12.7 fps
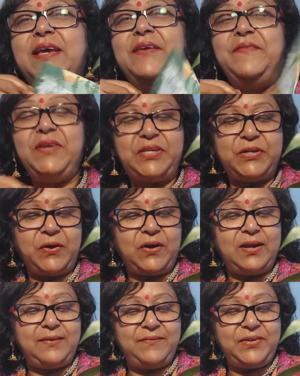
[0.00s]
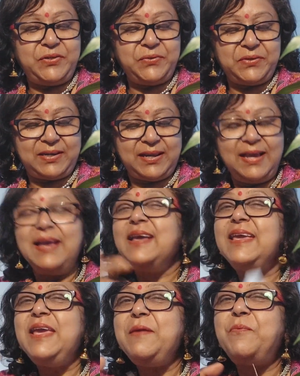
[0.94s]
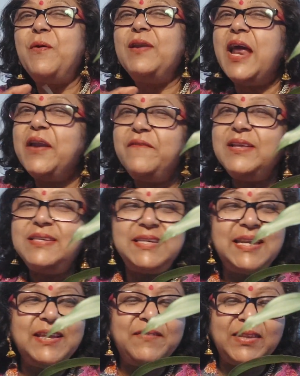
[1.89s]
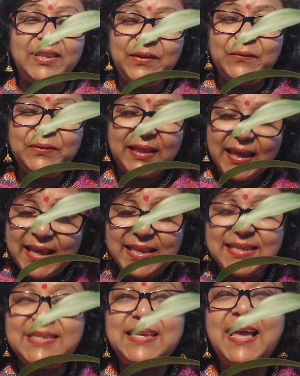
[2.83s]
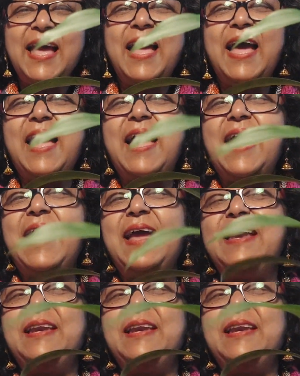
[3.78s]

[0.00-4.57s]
We should keep on adventuring with new things, and